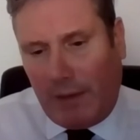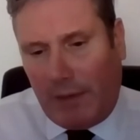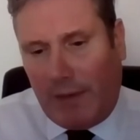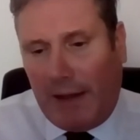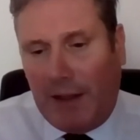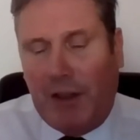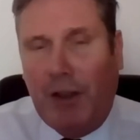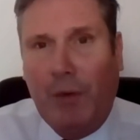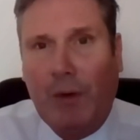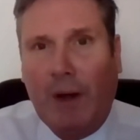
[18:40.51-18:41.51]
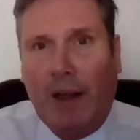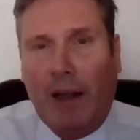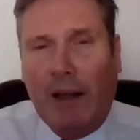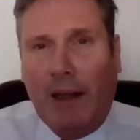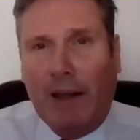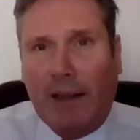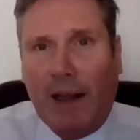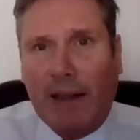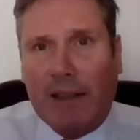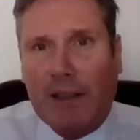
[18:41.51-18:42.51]
Thank you. And I'd
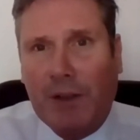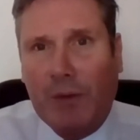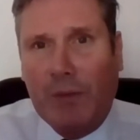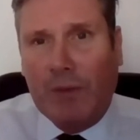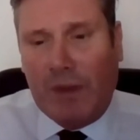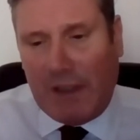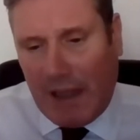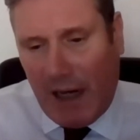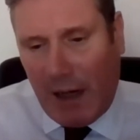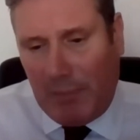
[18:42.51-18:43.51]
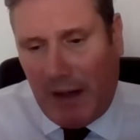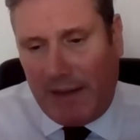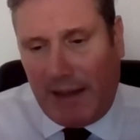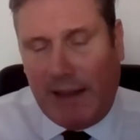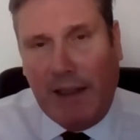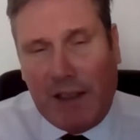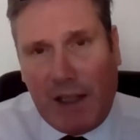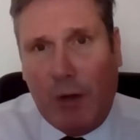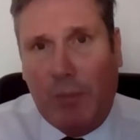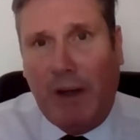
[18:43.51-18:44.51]
like to start by thanking
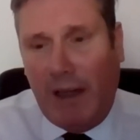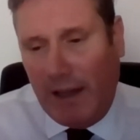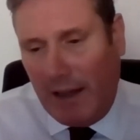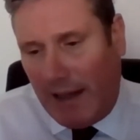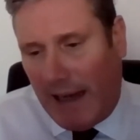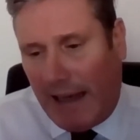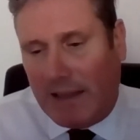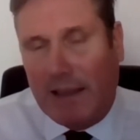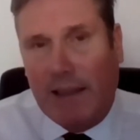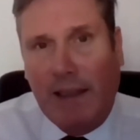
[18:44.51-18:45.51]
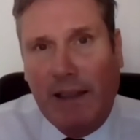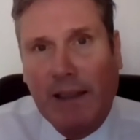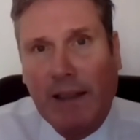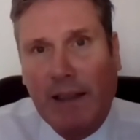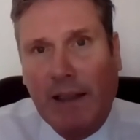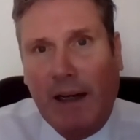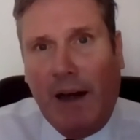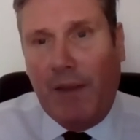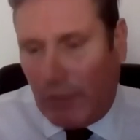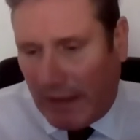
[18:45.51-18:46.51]
Toby, Anthony,
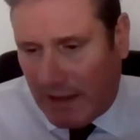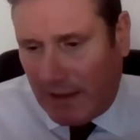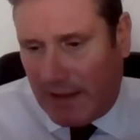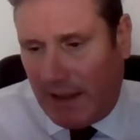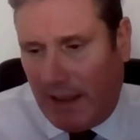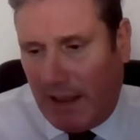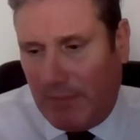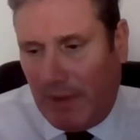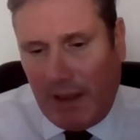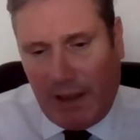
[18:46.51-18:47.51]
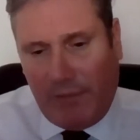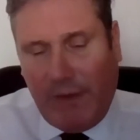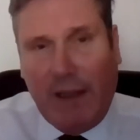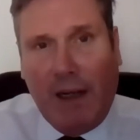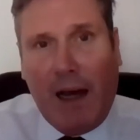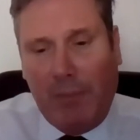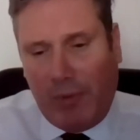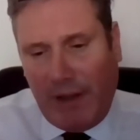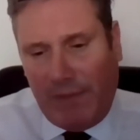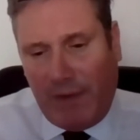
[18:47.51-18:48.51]
and the rest of the team at the Wiener
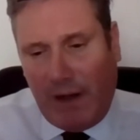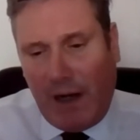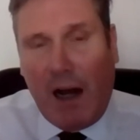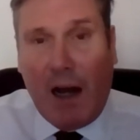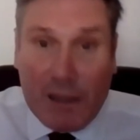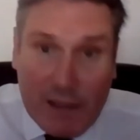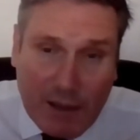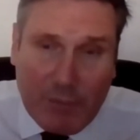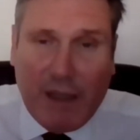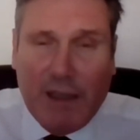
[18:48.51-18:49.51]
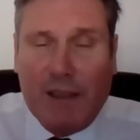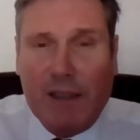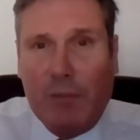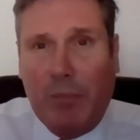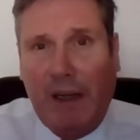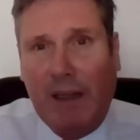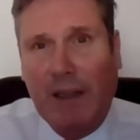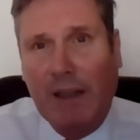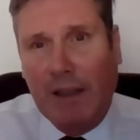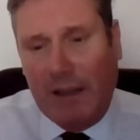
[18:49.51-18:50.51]
Library for asking me to
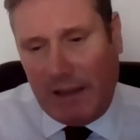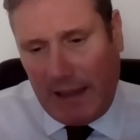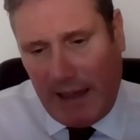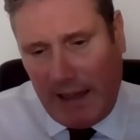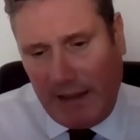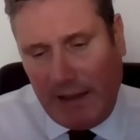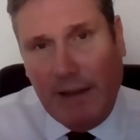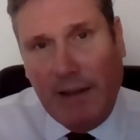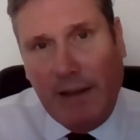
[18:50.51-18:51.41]
speak today,